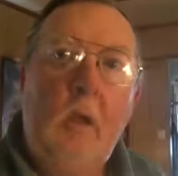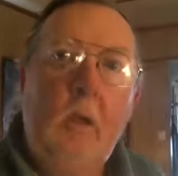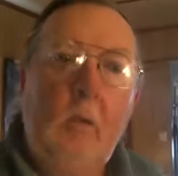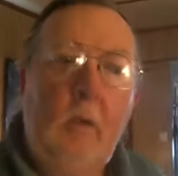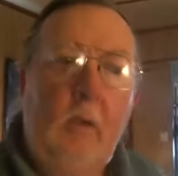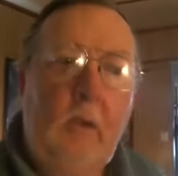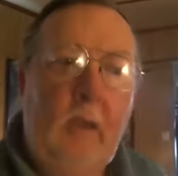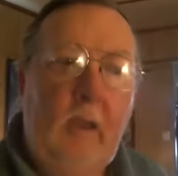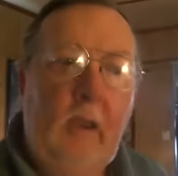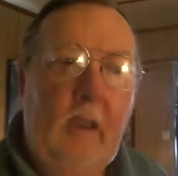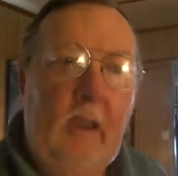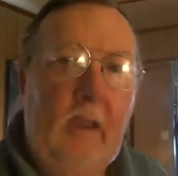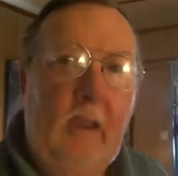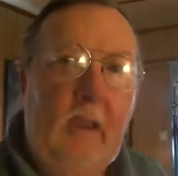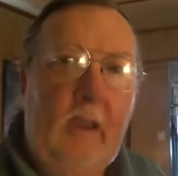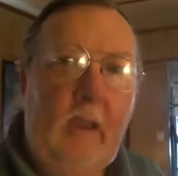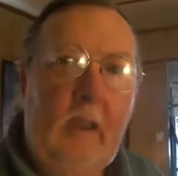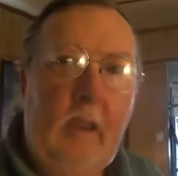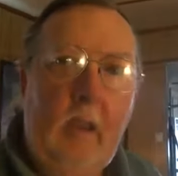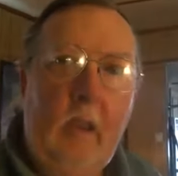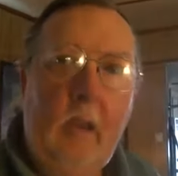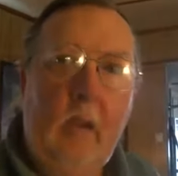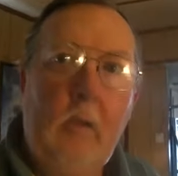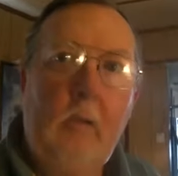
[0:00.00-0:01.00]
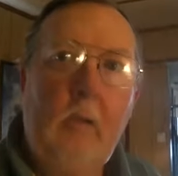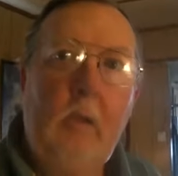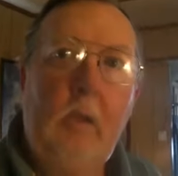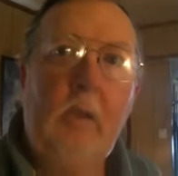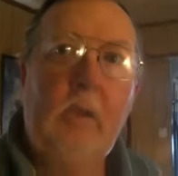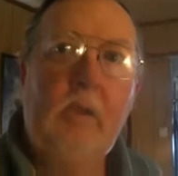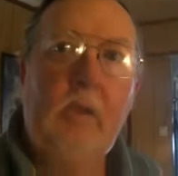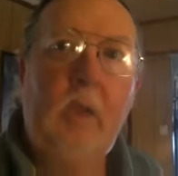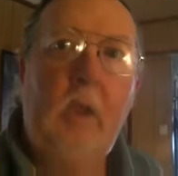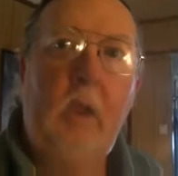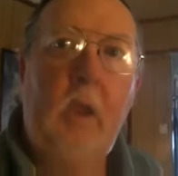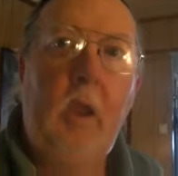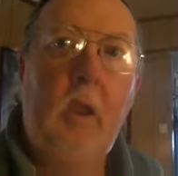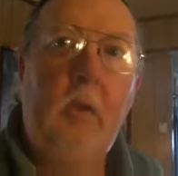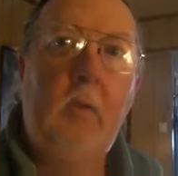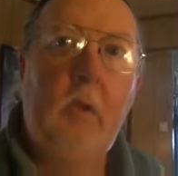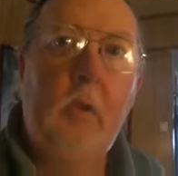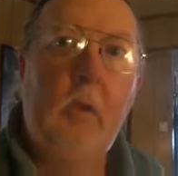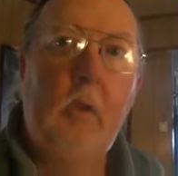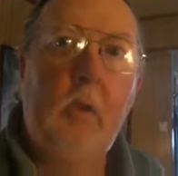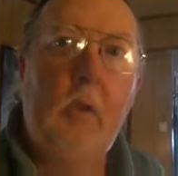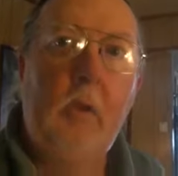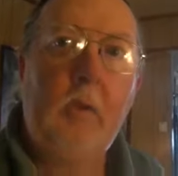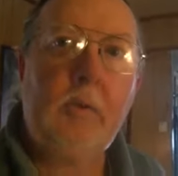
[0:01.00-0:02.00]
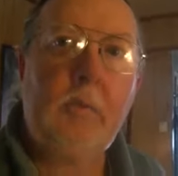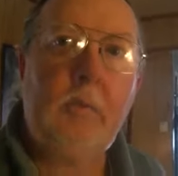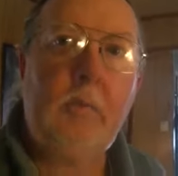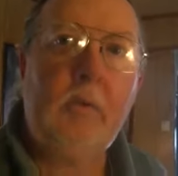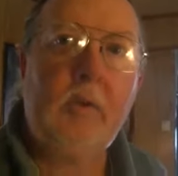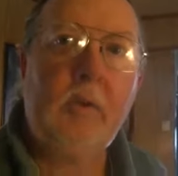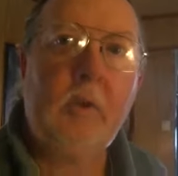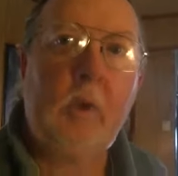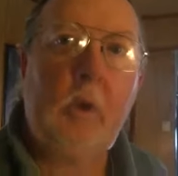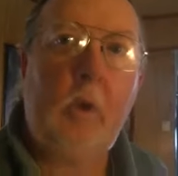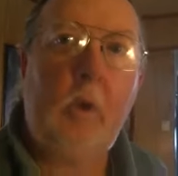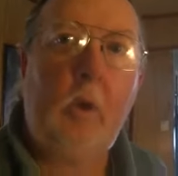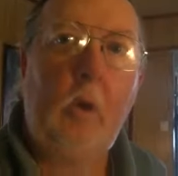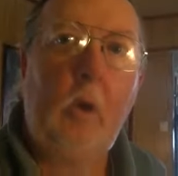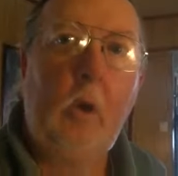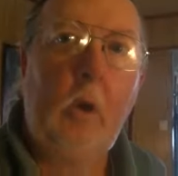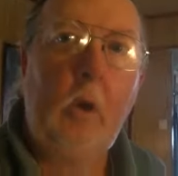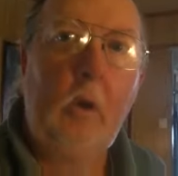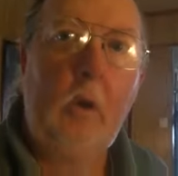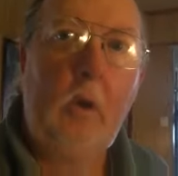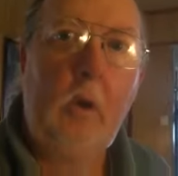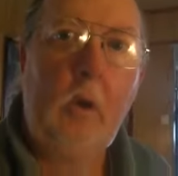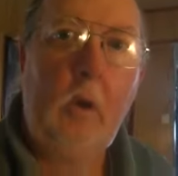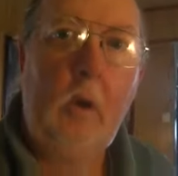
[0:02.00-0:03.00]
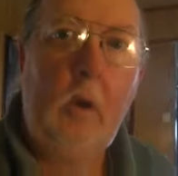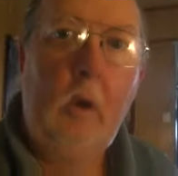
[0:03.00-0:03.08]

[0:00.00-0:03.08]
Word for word: Rene received a Christmas card